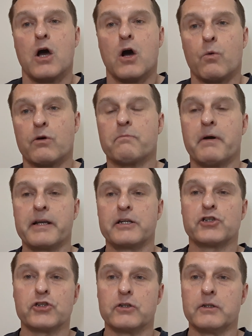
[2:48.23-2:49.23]
with my
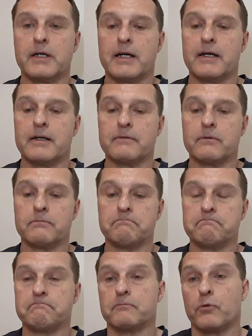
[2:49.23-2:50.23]
initial
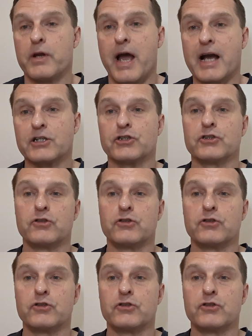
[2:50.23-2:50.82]
reaction